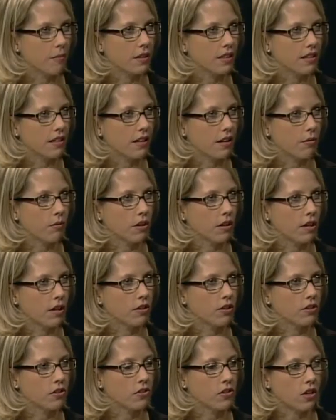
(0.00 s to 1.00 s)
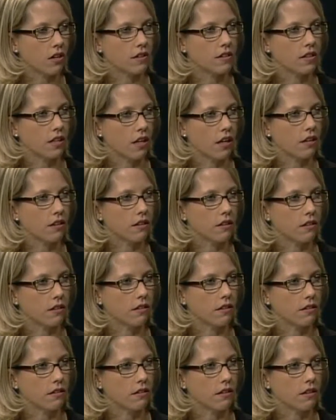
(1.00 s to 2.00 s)
isn't it? oh, you yes. start seeing
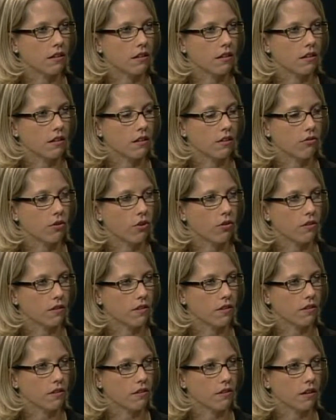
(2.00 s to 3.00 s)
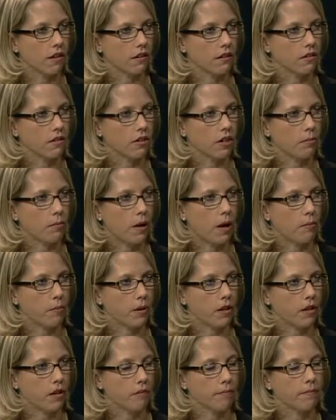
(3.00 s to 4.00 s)
the, the crocuses and things right, start
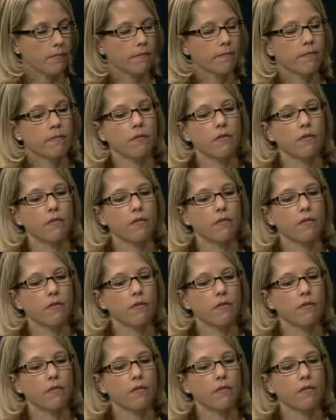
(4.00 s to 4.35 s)
popping up. Right.